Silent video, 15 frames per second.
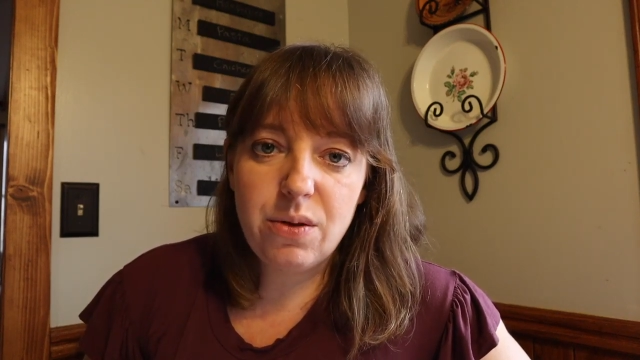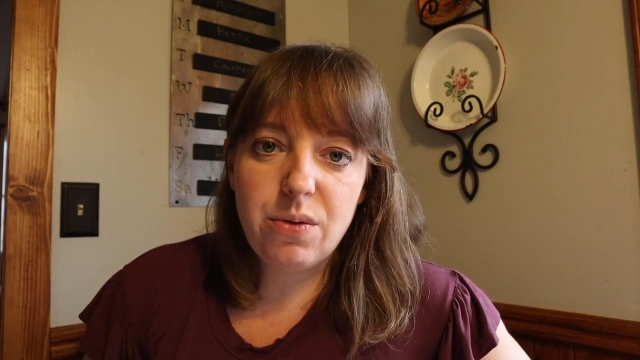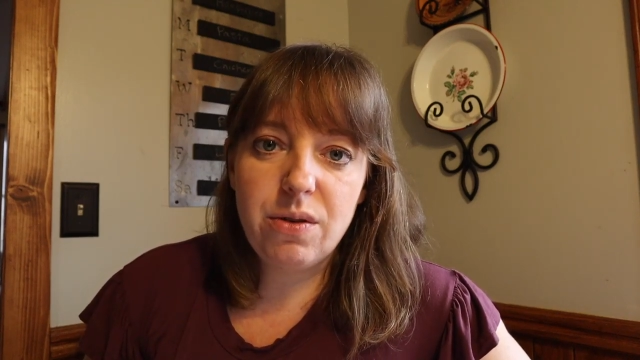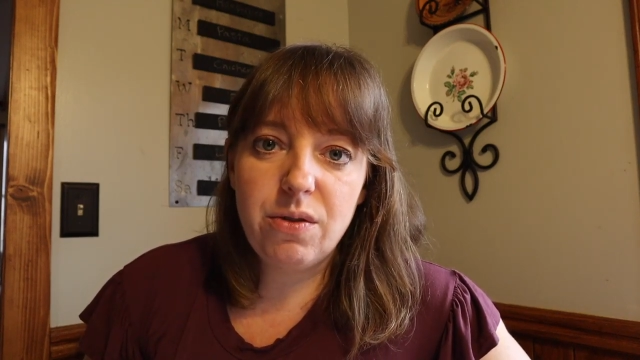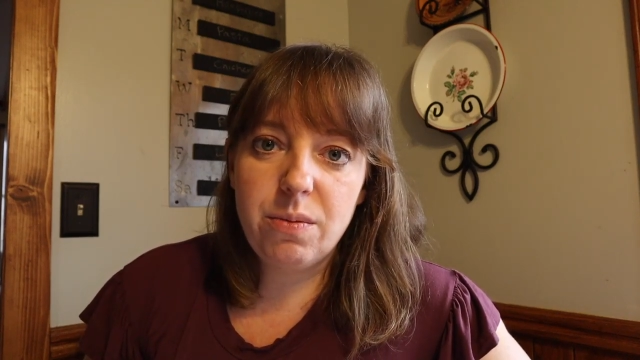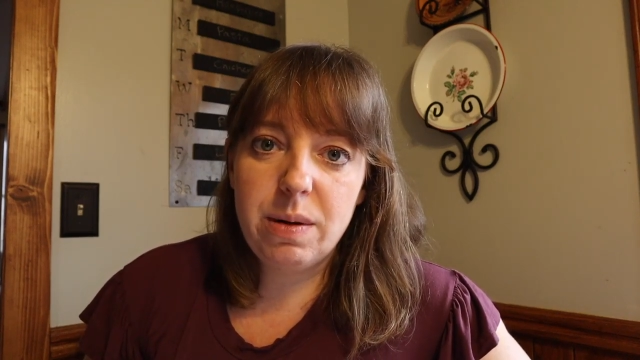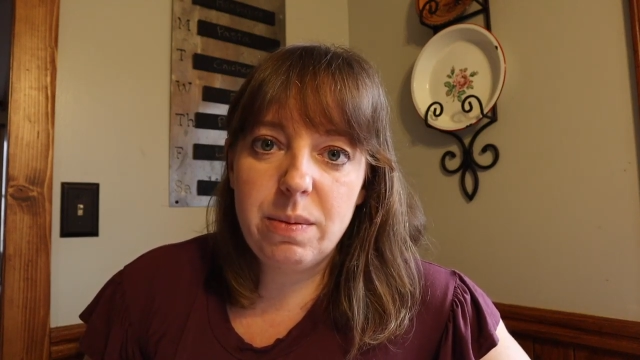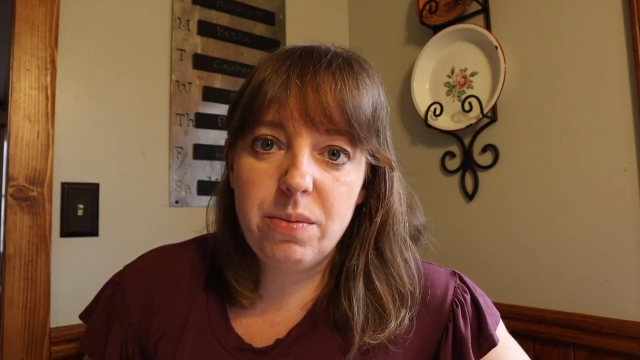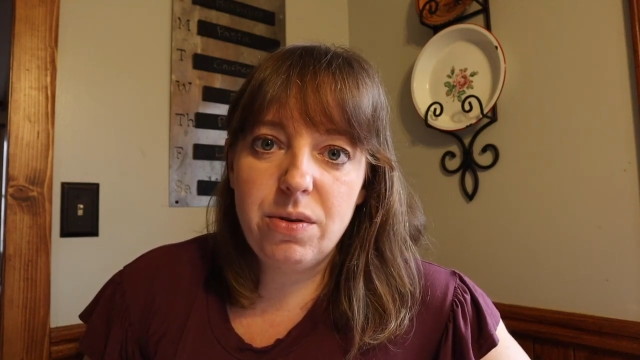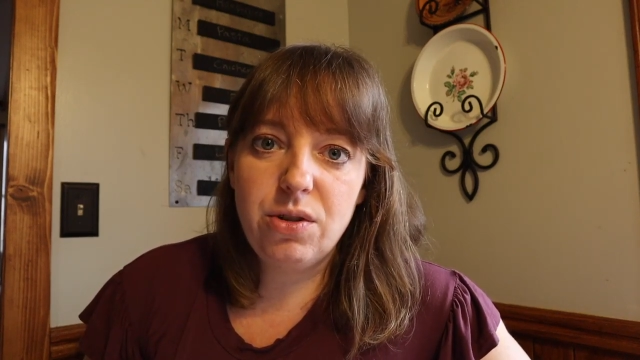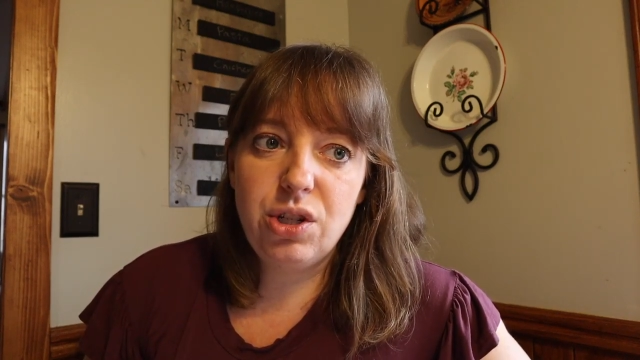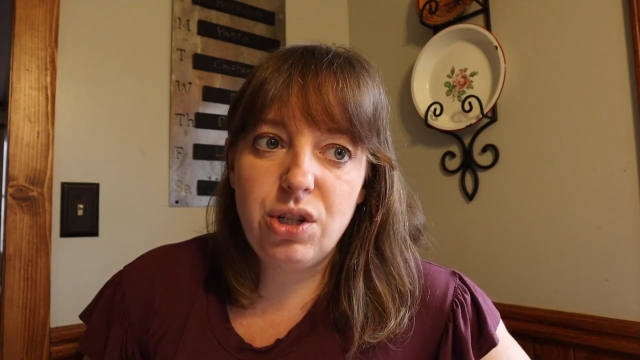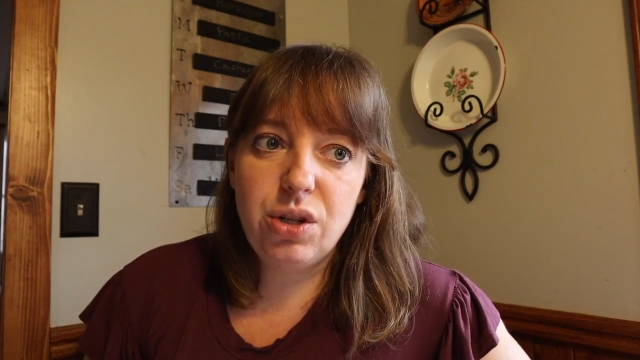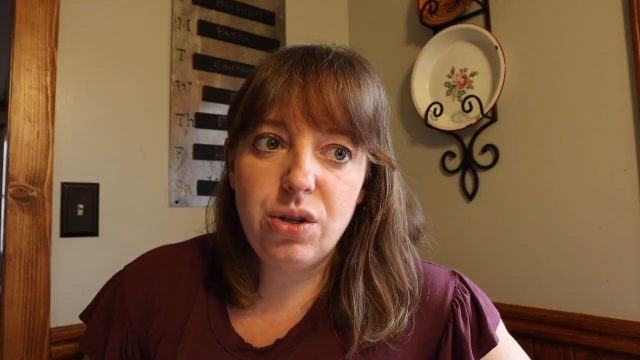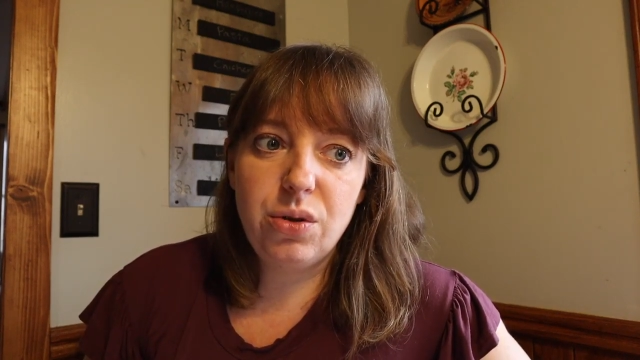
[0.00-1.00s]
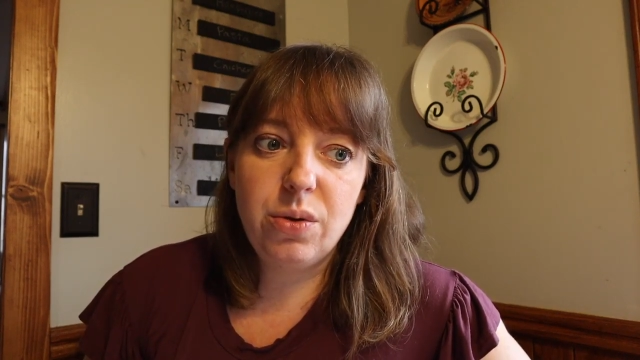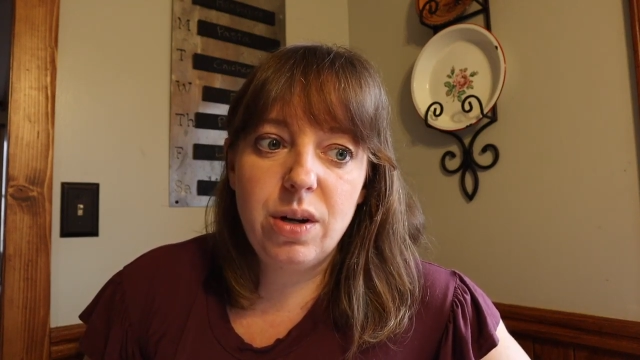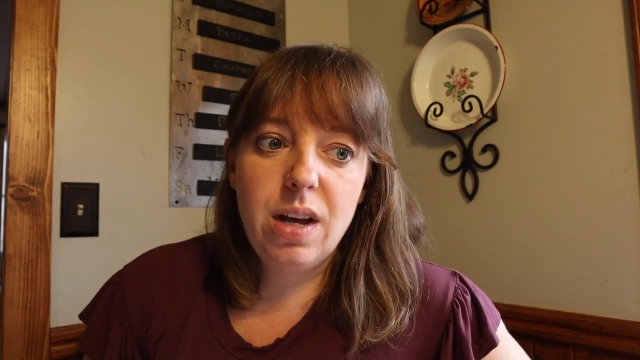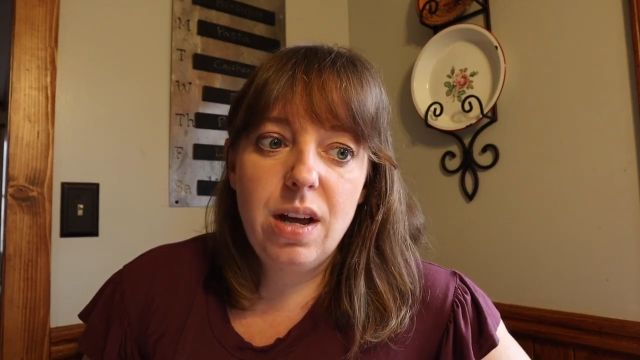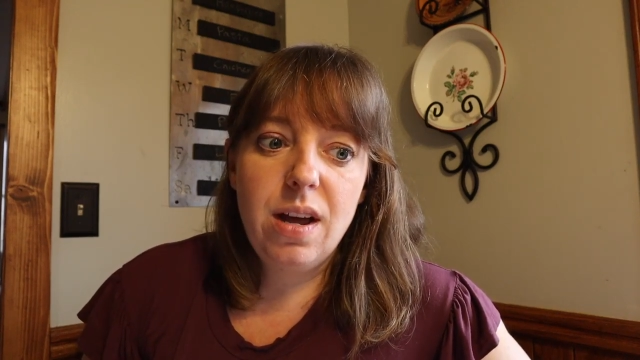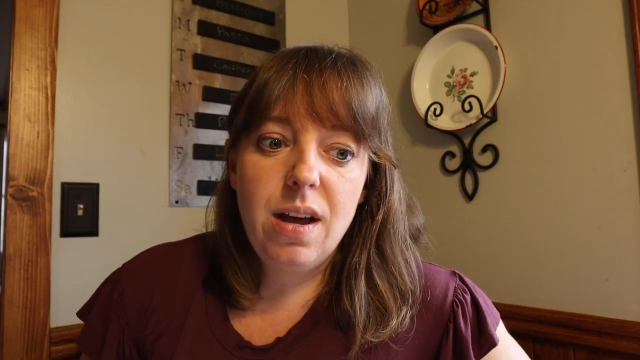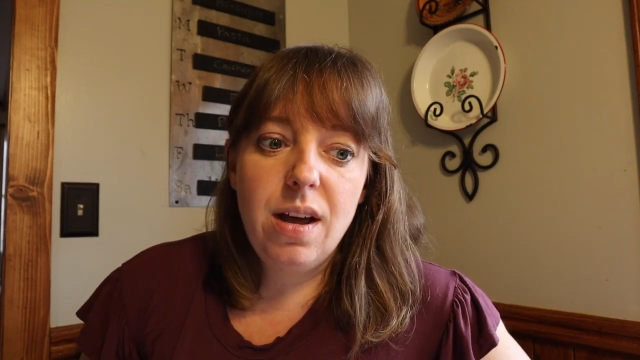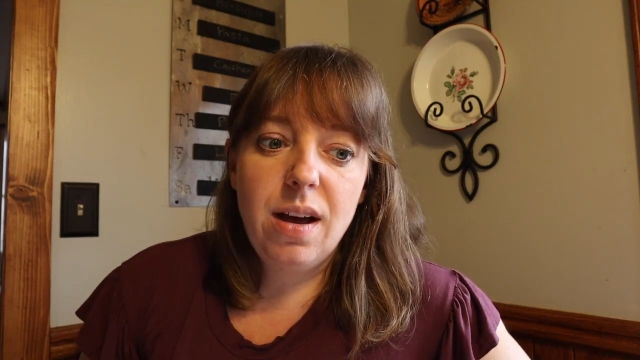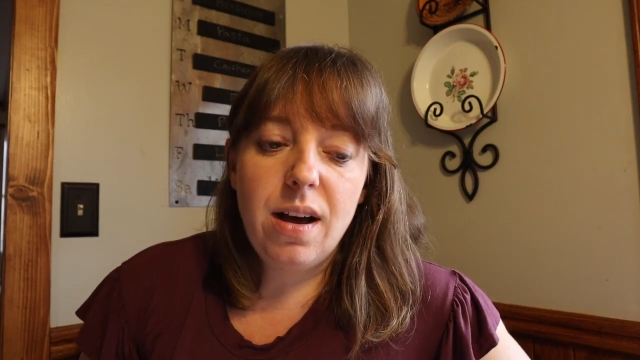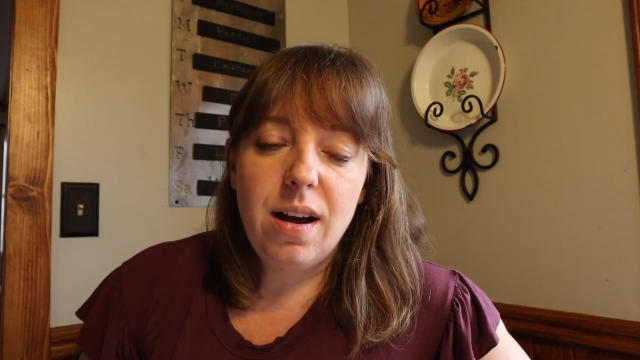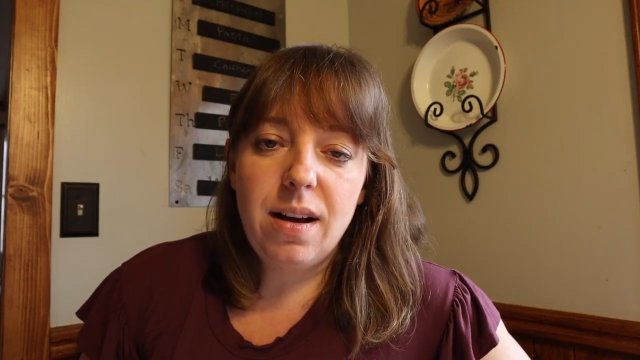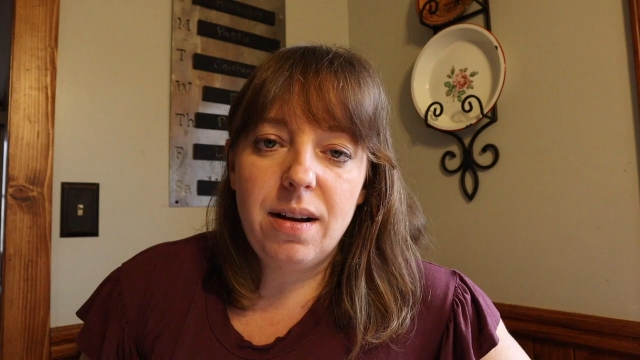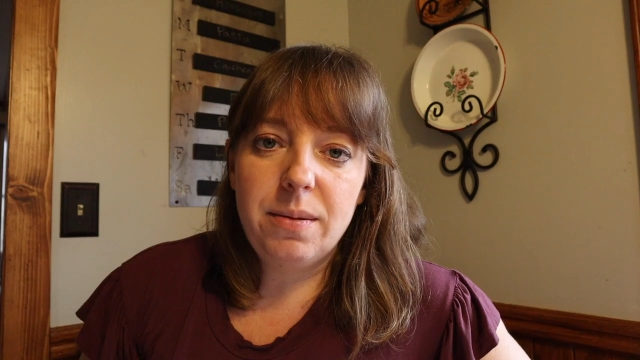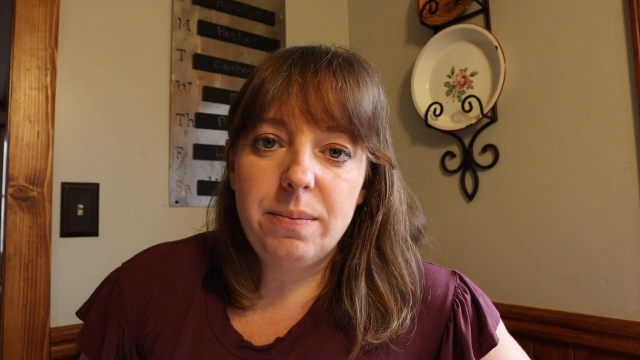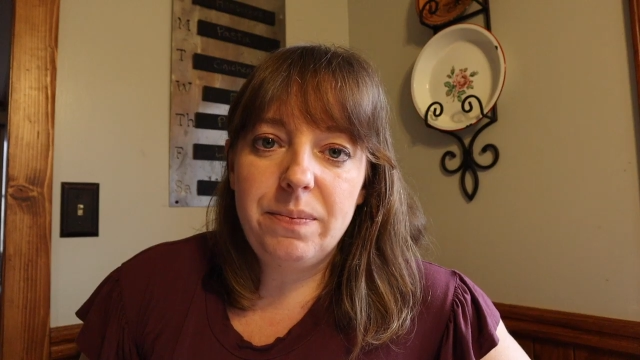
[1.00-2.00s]
that we remember to
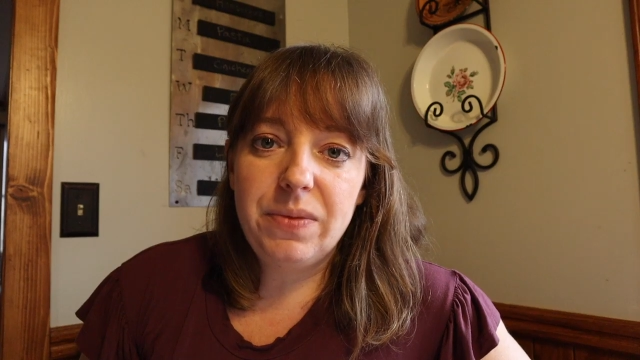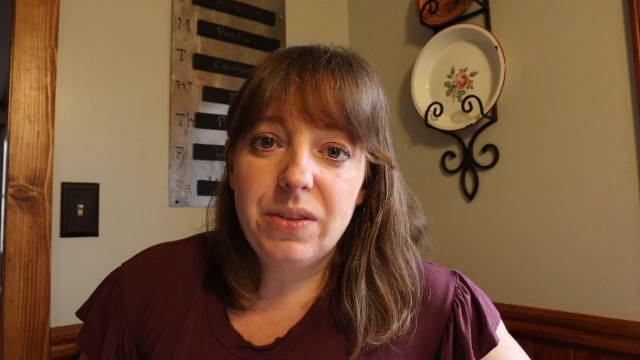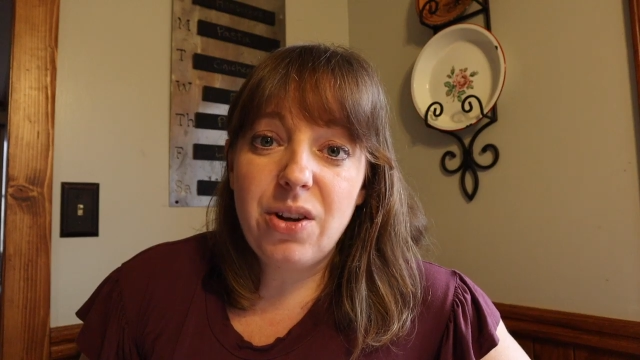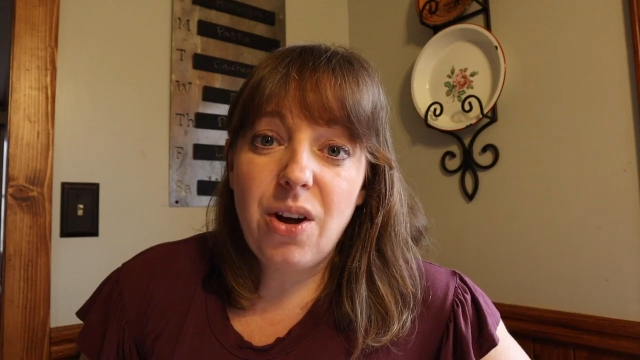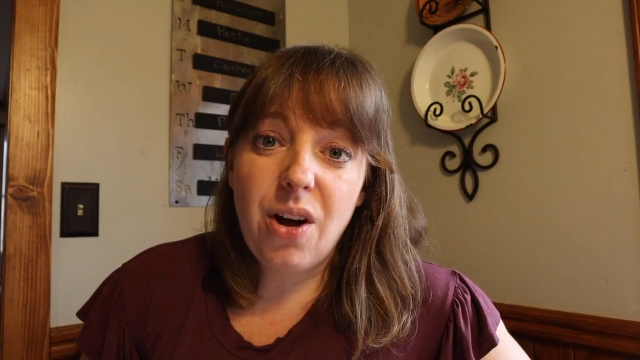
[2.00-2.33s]
um,